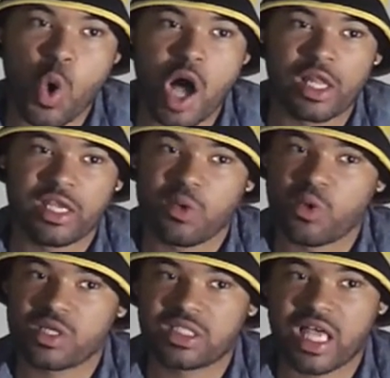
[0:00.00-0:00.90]
quality
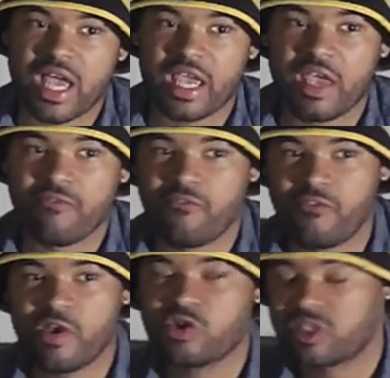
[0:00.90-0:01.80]
where it's like it
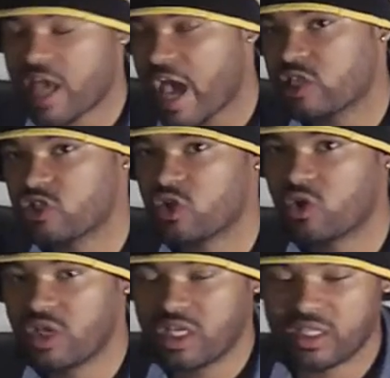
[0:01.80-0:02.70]
feels natural.